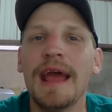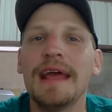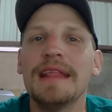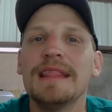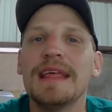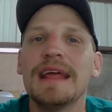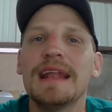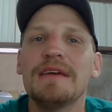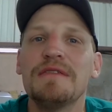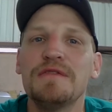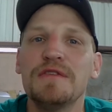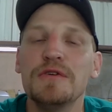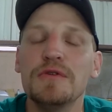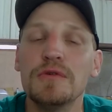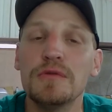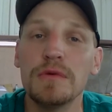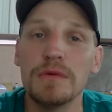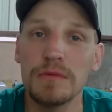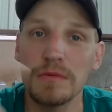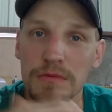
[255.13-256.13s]
and then if
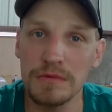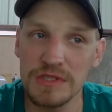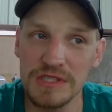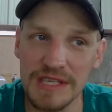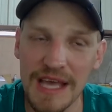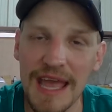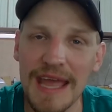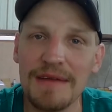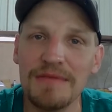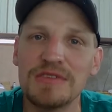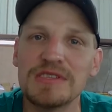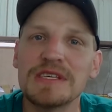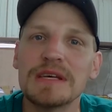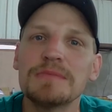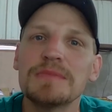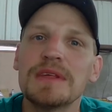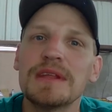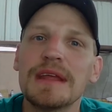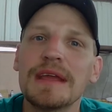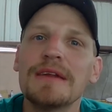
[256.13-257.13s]
you saved
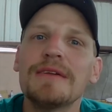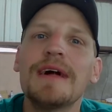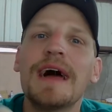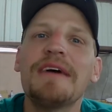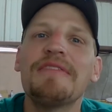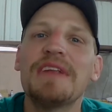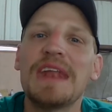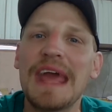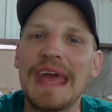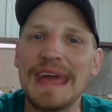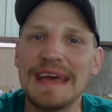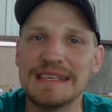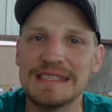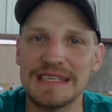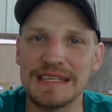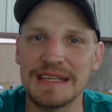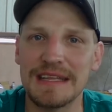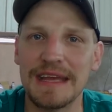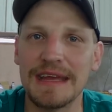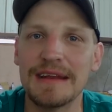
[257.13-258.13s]
something, it'll have an
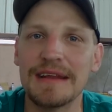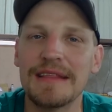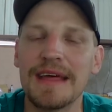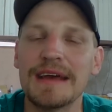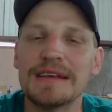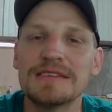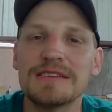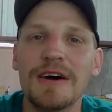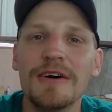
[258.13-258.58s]
S at the end of that.